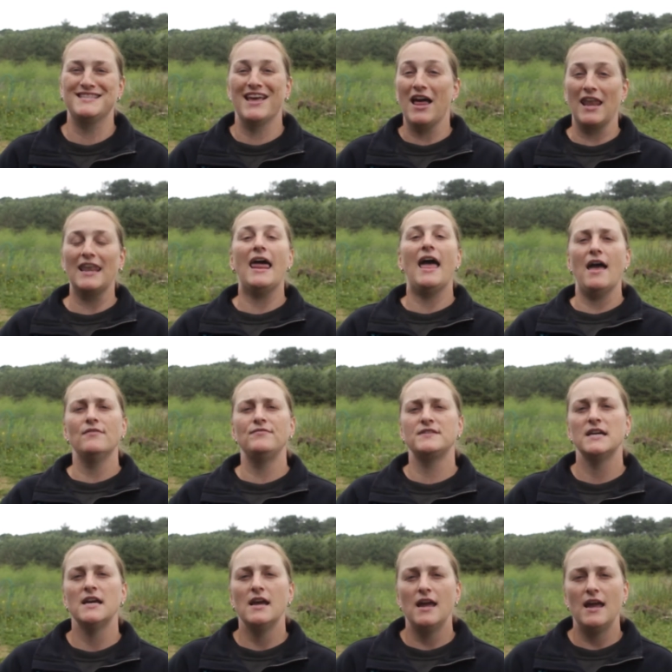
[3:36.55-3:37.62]
that are left
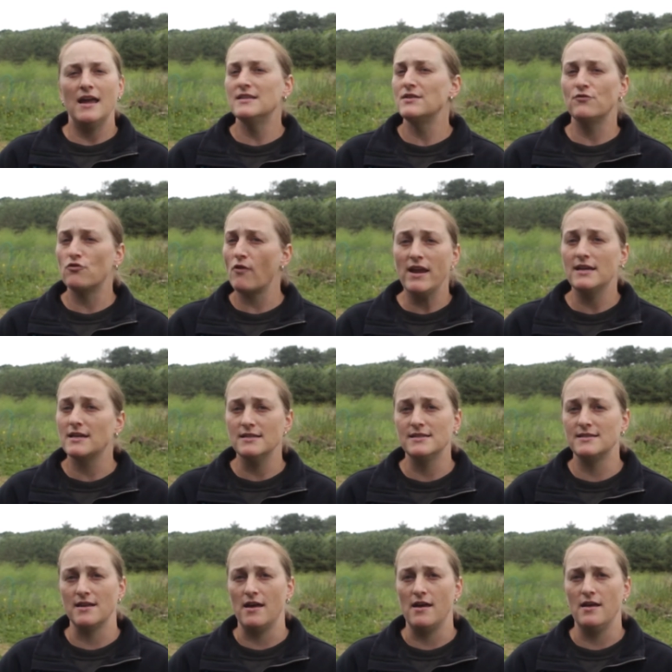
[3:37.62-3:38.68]
is of great
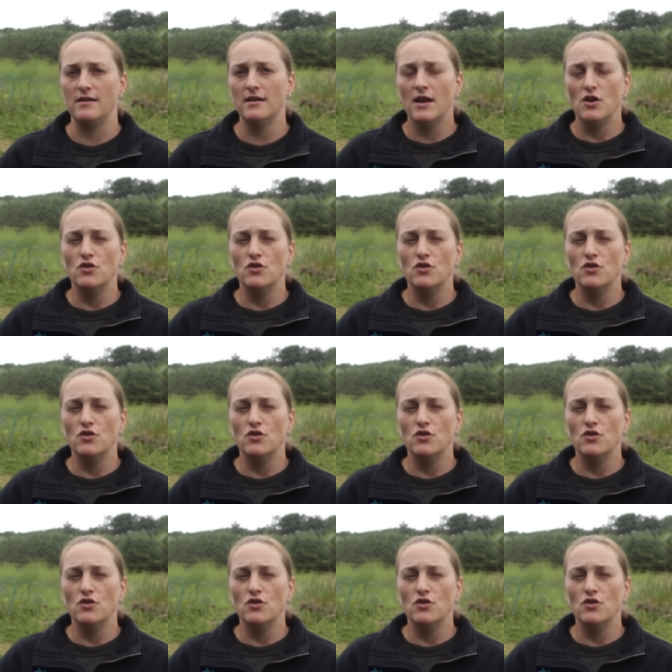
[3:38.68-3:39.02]
concern,